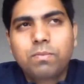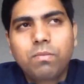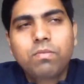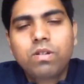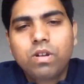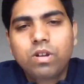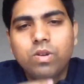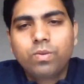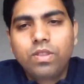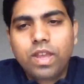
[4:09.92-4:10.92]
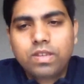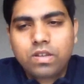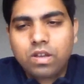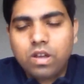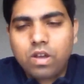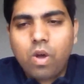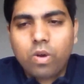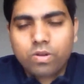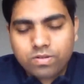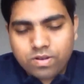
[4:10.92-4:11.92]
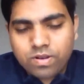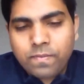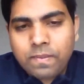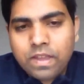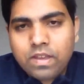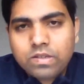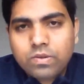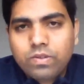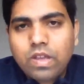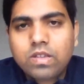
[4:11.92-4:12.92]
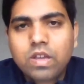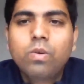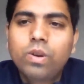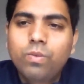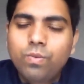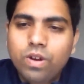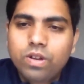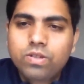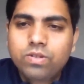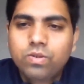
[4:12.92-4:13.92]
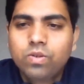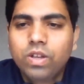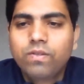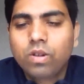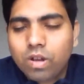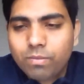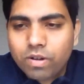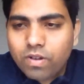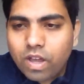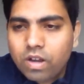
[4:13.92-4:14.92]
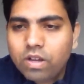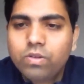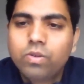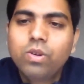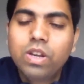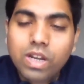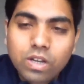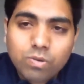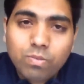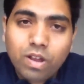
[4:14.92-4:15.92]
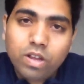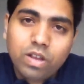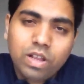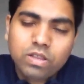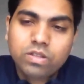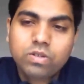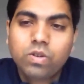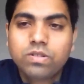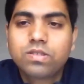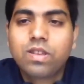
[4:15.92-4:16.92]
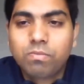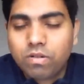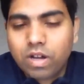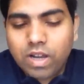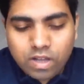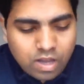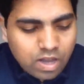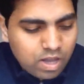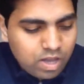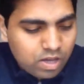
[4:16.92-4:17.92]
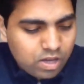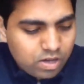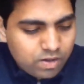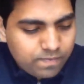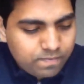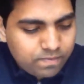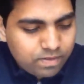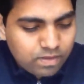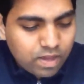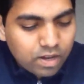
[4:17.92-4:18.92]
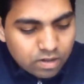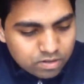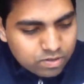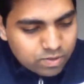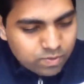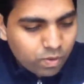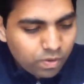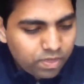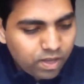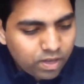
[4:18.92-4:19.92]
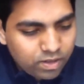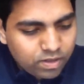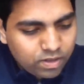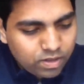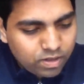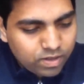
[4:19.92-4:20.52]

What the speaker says: September to next August. So that's how it works. So if you're coming to Canada, you don't need to buy a health insurance separately. That is one thing.